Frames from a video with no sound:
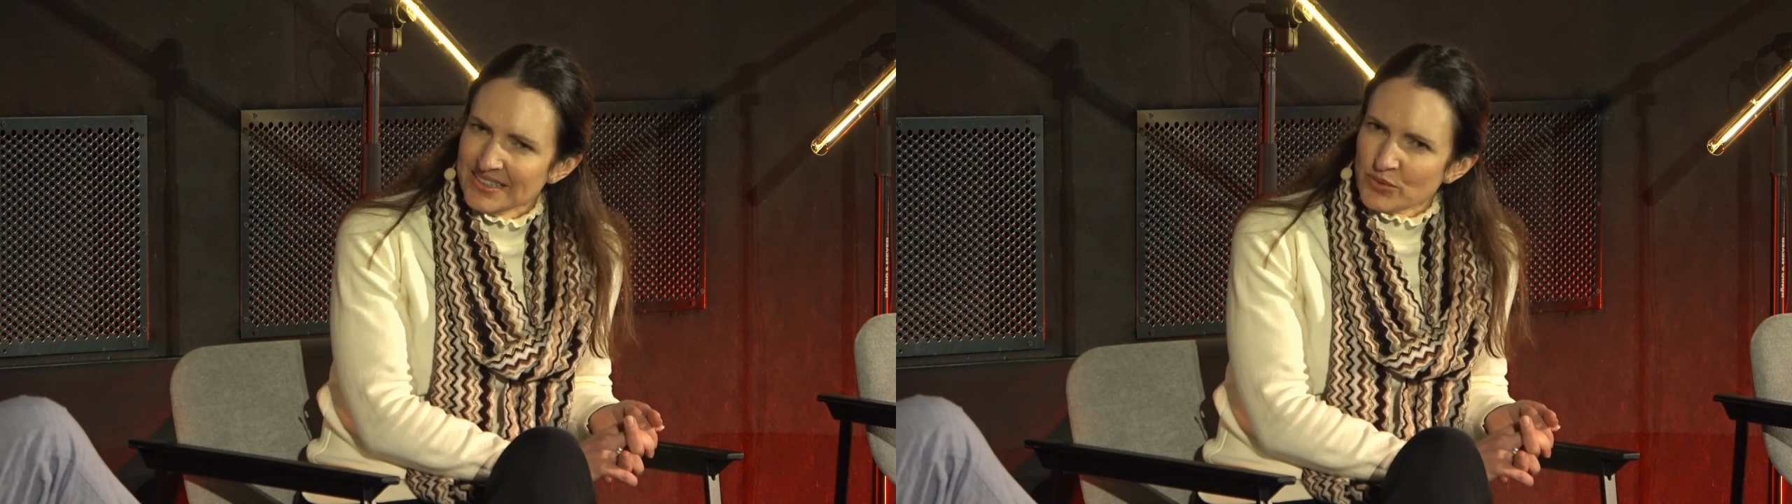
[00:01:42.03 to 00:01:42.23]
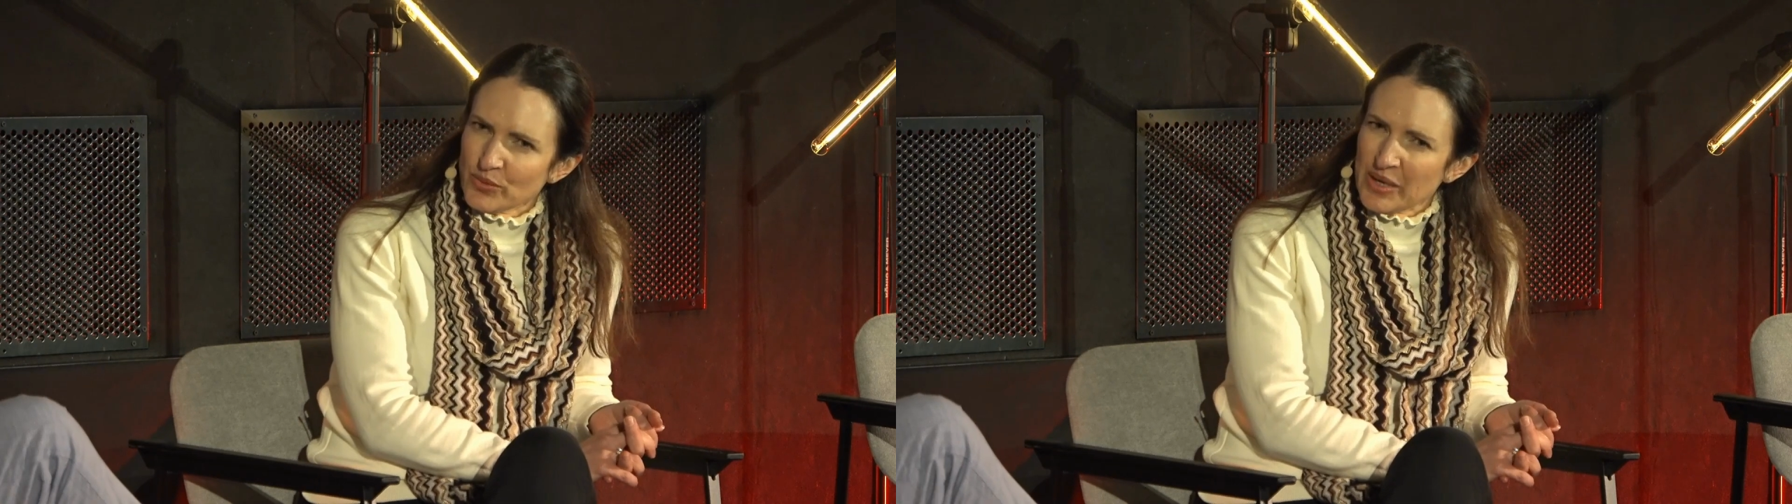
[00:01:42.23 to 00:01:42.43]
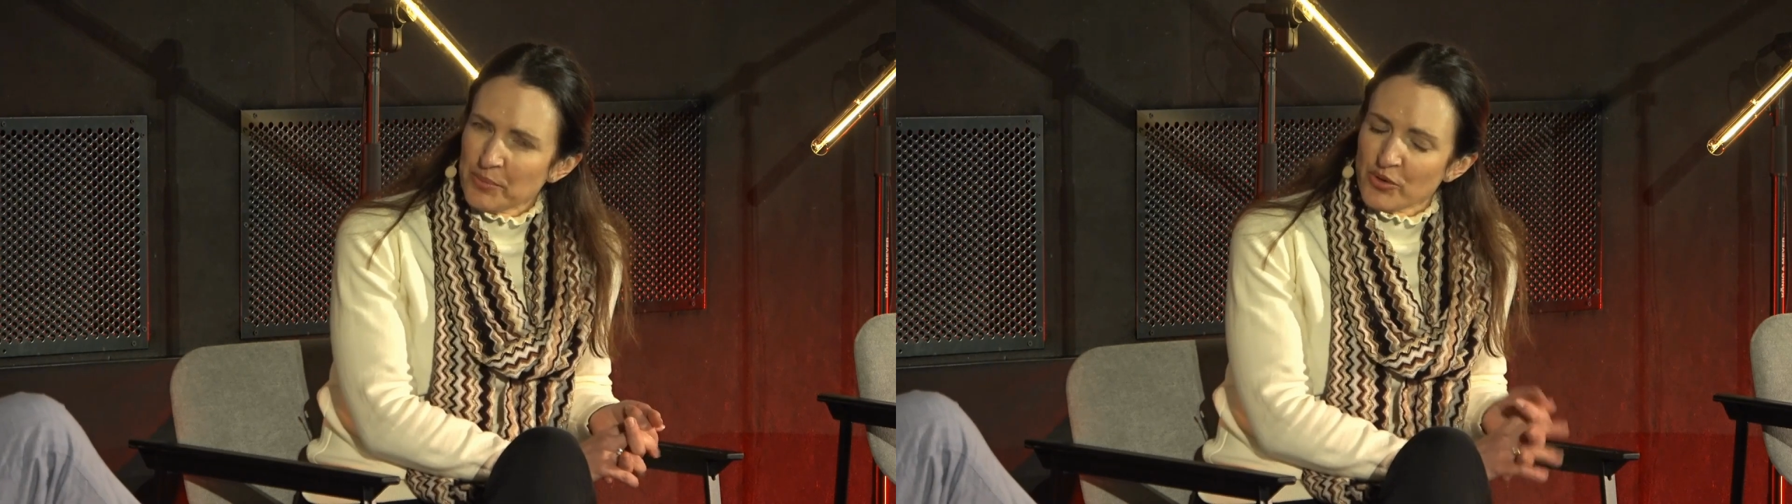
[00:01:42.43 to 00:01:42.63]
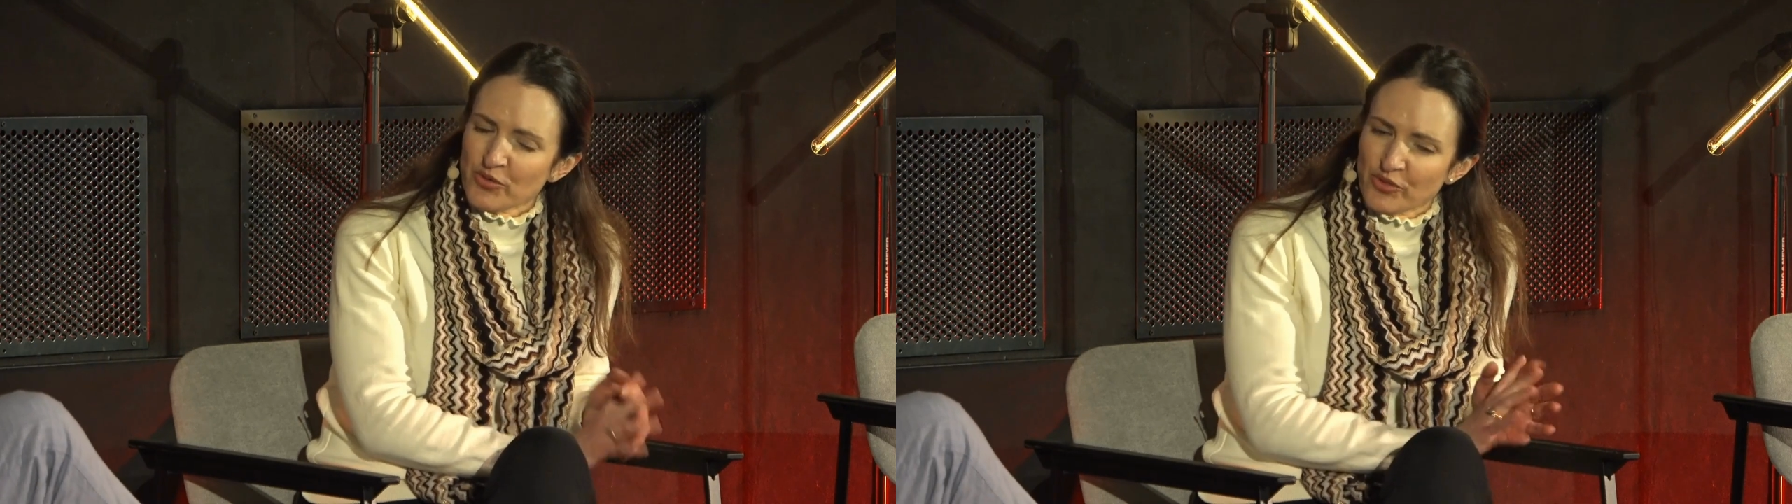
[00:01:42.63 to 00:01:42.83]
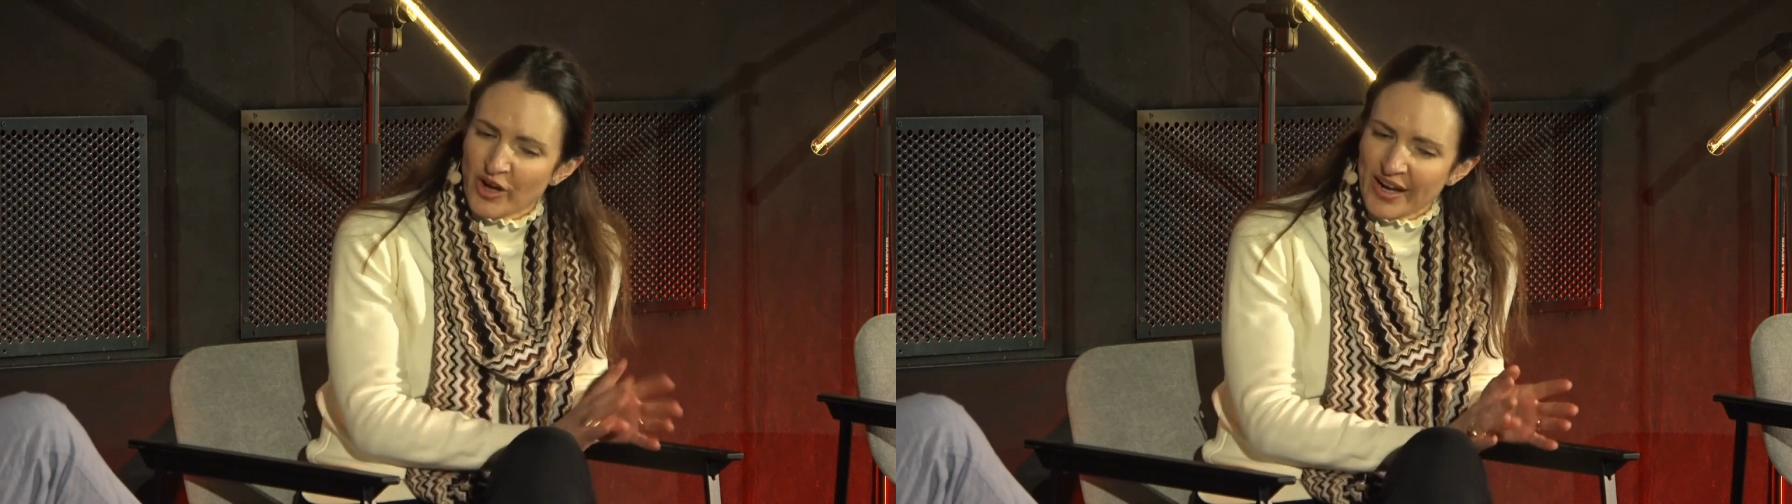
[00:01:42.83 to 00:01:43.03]
We
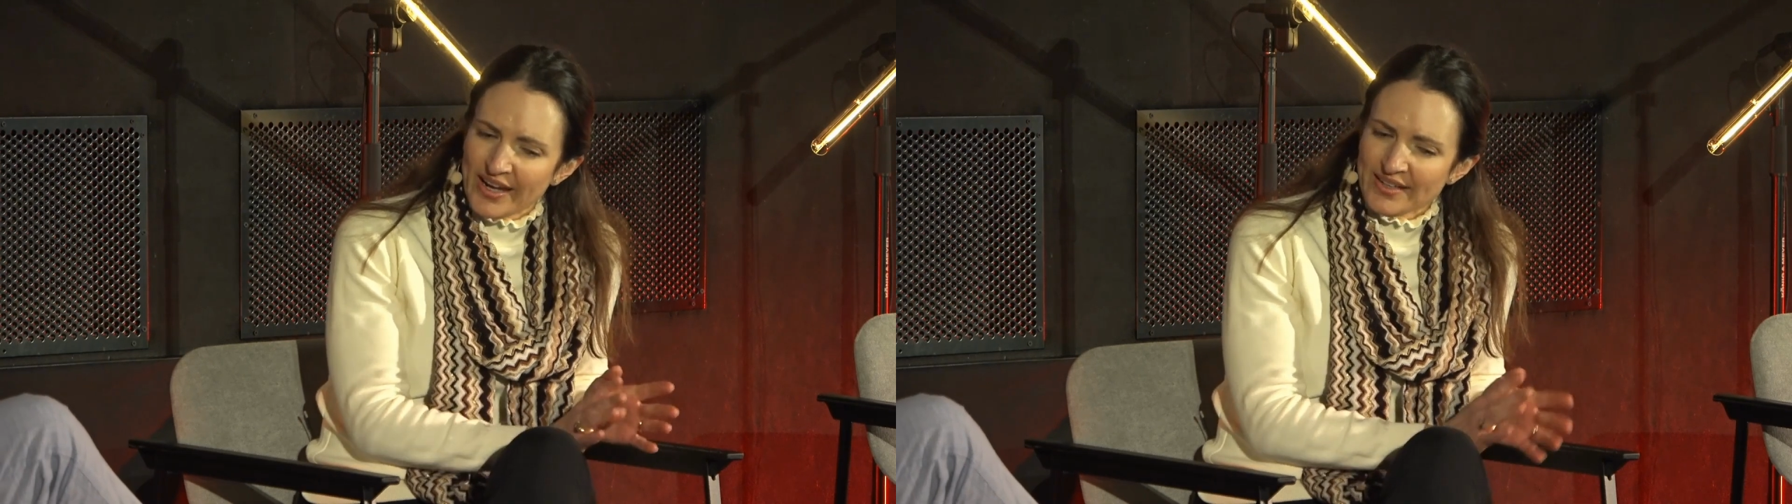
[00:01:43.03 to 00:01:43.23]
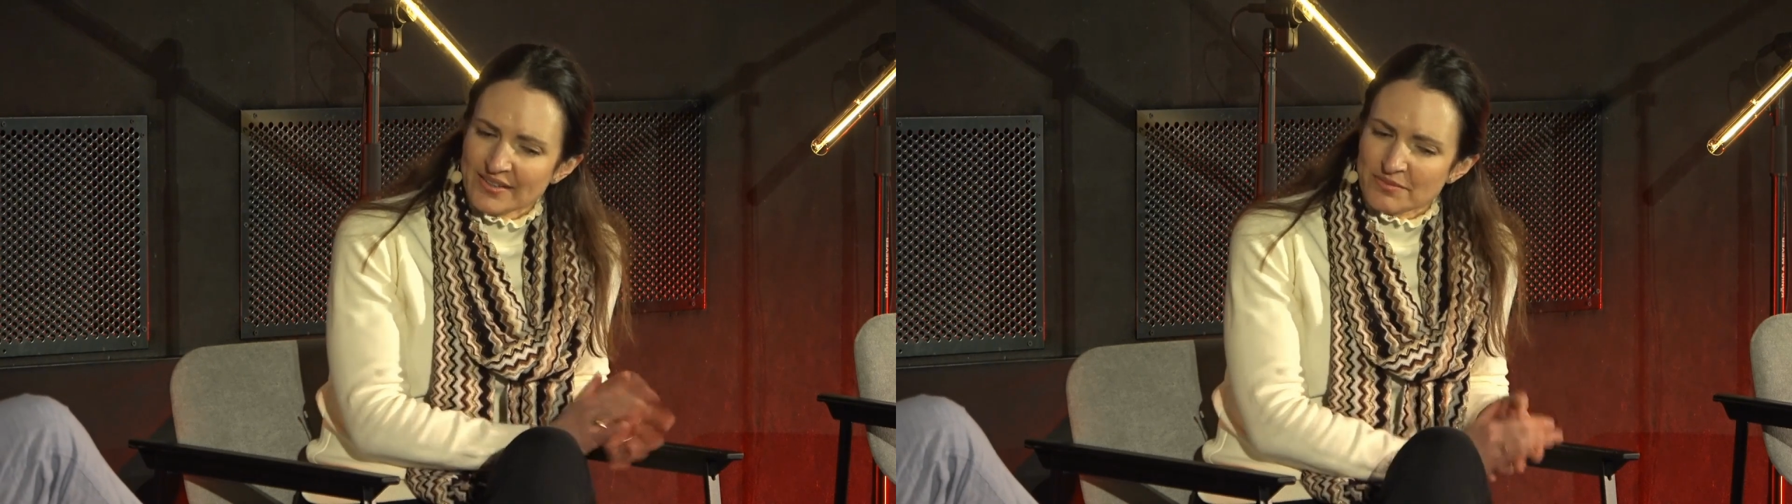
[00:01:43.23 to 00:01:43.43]
provide